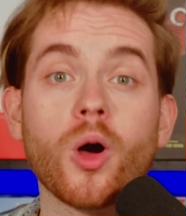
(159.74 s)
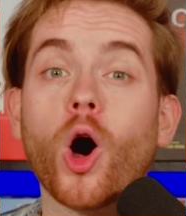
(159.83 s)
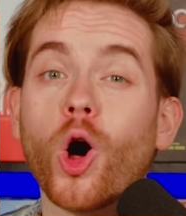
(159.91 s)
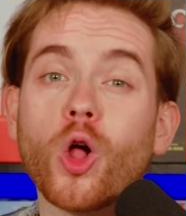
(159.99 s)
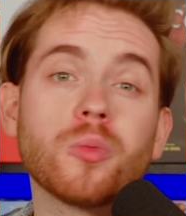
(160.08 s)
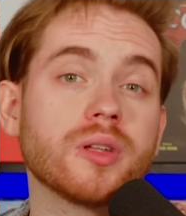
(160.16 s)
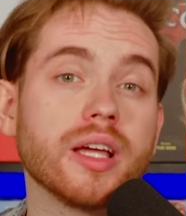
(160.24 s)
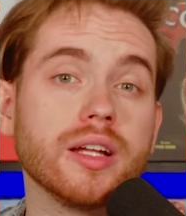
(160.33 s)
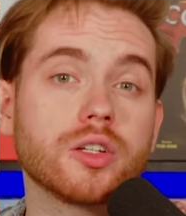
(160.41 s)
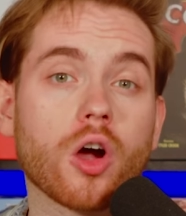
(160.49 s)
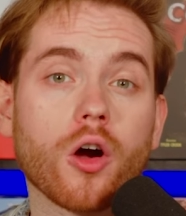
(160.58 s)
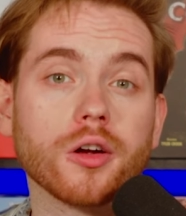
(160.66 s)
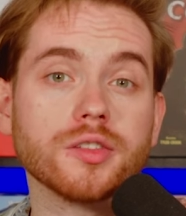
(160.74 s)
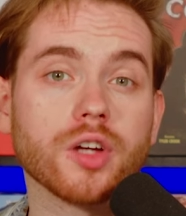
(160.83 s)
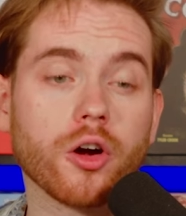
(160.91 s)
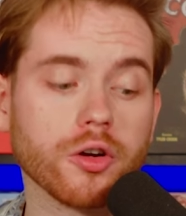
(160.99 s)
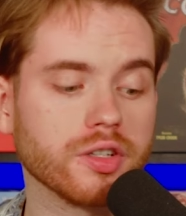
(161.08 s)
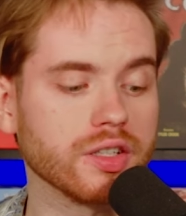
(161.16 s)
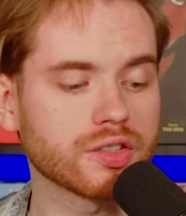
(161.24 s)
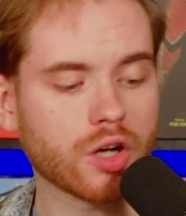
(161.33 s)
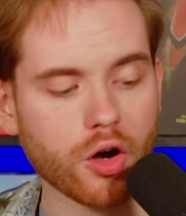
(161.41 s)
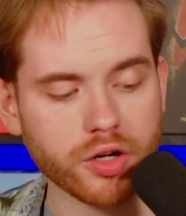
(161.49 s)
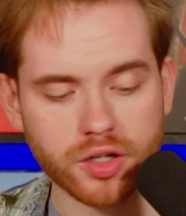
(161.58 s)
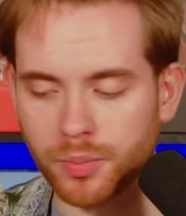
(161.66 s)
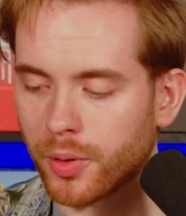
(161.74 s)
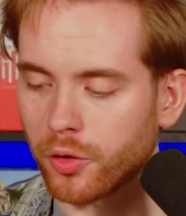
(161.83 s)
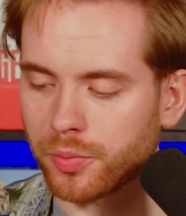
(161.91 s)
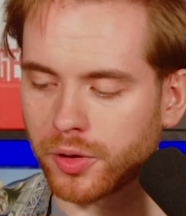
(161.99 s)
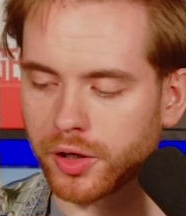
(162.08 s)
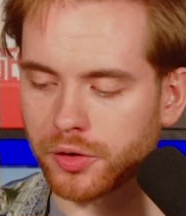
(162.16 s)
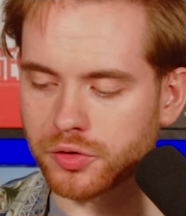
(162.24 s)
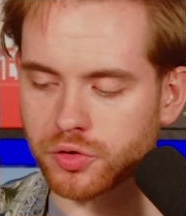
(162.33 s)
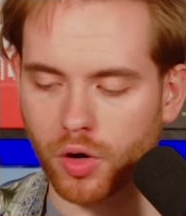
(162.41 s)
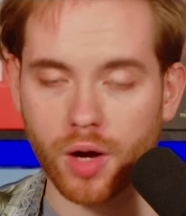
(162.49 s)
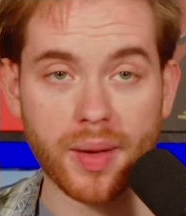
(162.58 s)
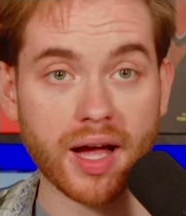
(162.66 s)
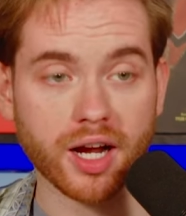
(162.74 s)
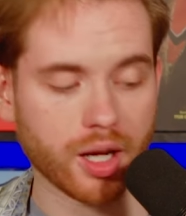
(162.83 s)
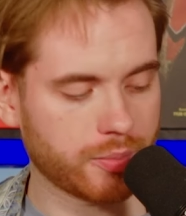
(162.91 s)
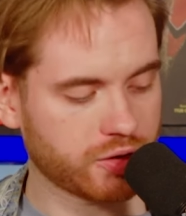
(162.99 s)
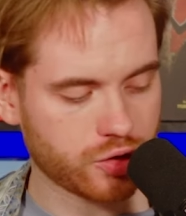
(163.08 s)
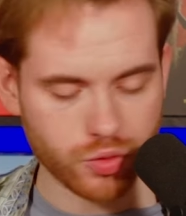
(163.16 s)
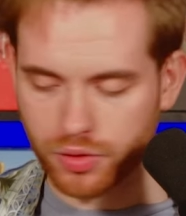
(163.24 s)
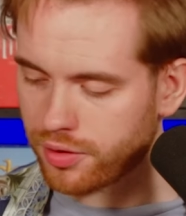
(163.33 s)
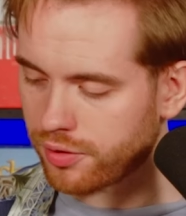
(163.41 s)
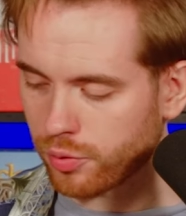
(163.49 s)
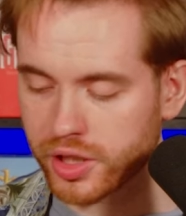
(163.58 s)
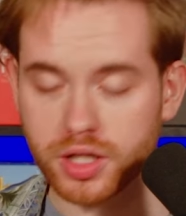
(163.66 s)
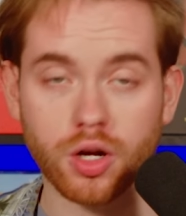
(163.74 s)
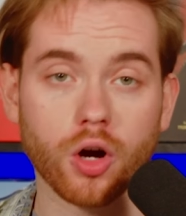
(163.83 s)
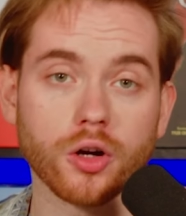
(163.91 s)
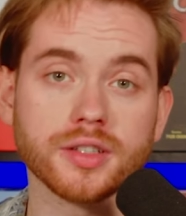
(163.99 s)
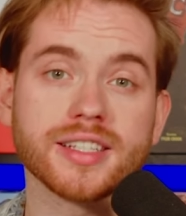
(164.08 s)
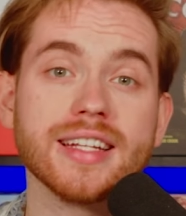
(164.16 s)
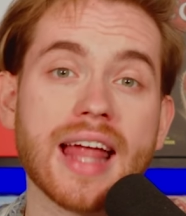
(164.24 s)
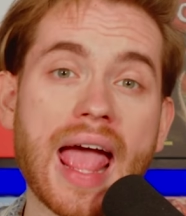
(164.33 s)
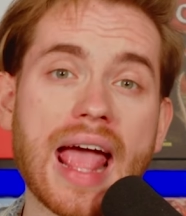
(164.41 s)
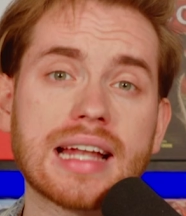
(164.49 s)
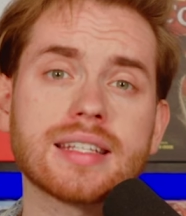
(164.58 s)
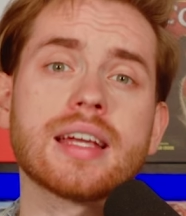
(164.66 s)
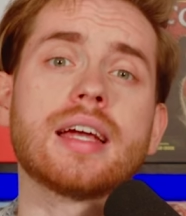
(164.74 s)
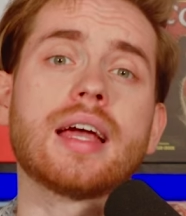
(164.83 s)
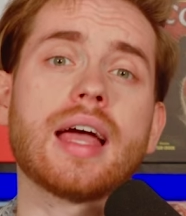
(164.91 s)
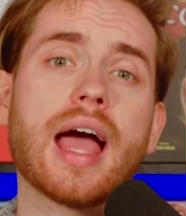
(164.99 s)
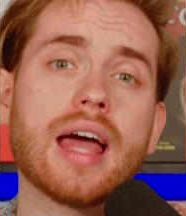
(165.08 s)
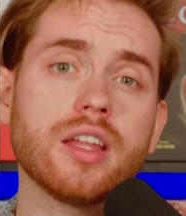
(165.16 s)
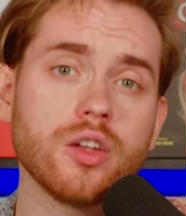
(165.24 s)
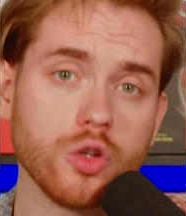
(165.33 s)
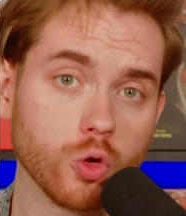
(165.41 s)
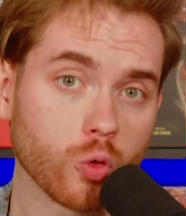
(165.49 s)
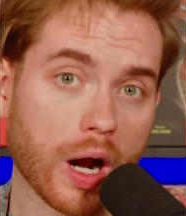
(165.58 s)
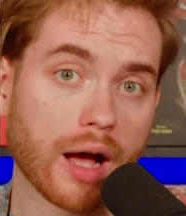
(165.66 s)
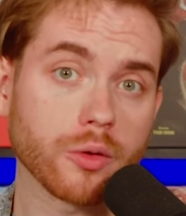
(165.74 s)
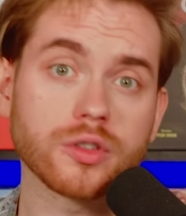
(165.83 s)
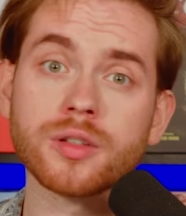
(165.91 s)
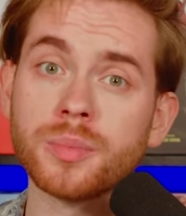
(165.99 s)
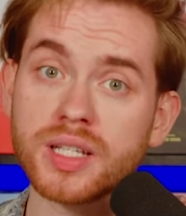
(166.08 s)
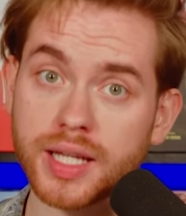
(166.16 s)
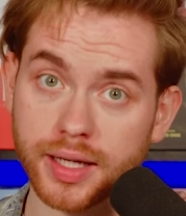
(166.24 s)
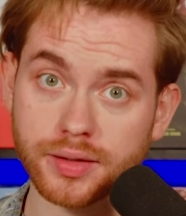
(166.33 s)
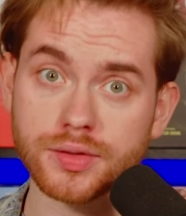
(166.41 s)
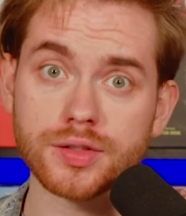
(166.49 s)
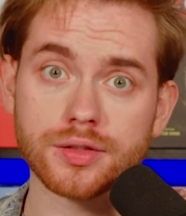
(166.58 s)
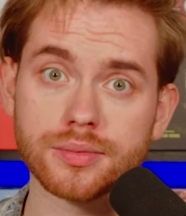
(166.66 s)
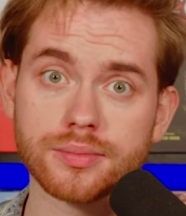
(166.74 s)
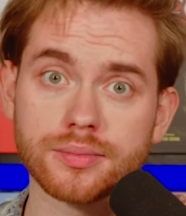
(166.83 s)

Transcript: All played cards are discarded, both players draw back up to 3 cards in hand, and a new round begins.